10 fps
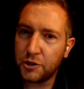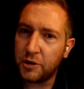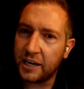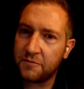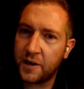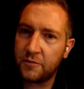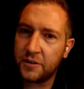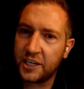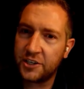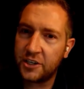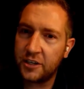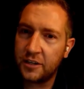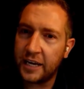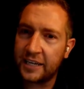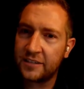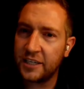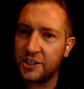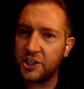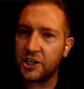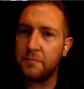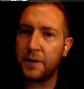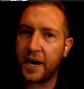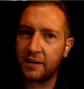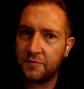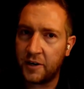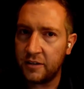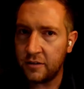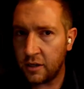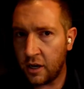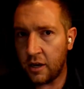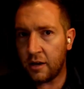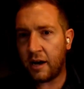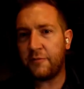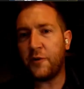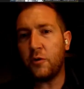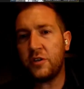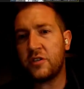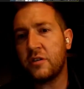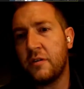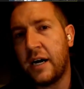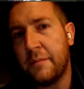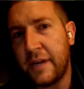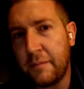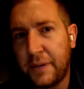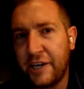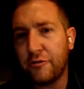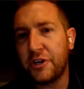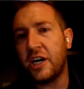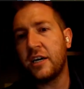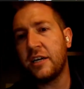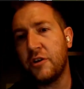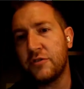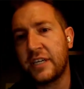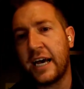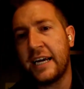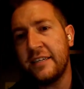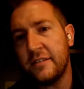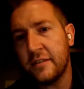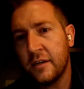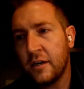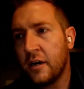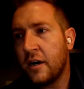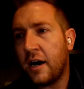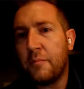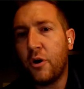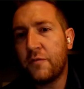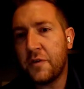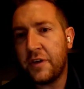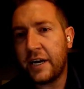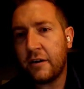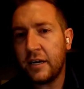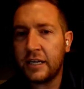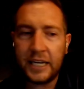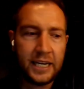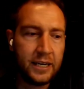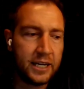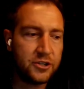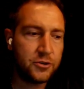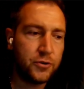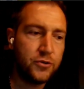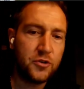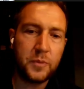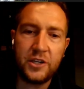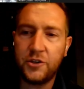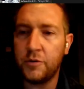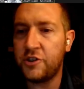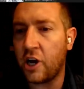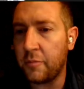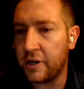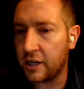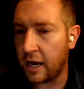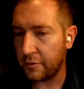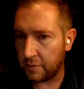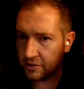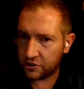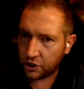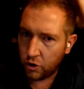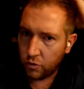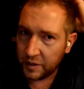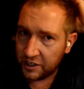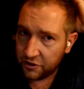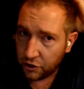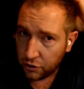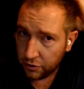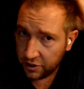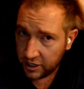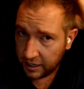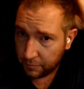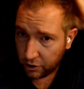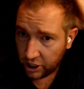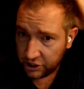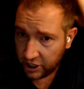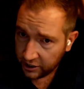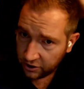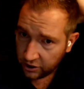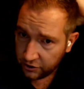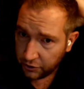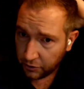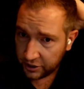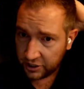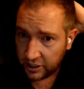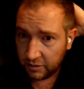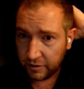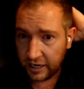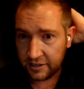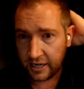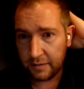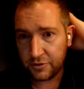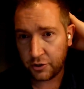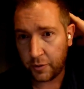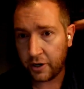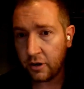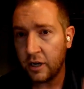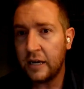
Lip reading: the Unite Foundation, and the SDG Impact Fund. Folks named Peter Young and those guys over there, and he introduced me to a gentleman a couple months ago when we did the Earth Day project on New York City. We had Times Square,